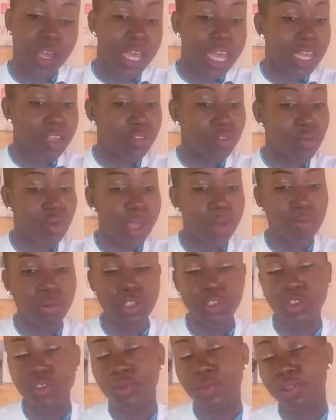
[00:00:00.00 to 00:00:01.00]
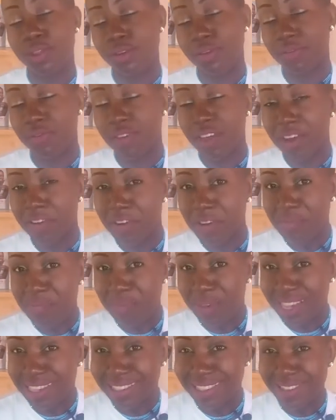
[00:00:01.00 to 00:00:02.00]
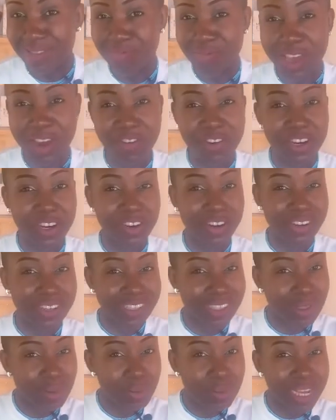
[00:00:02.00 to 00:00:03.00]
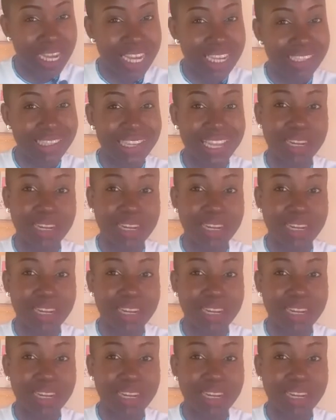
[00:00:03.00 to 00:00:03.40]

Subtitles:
And so I wish you the very best Merry Christmas.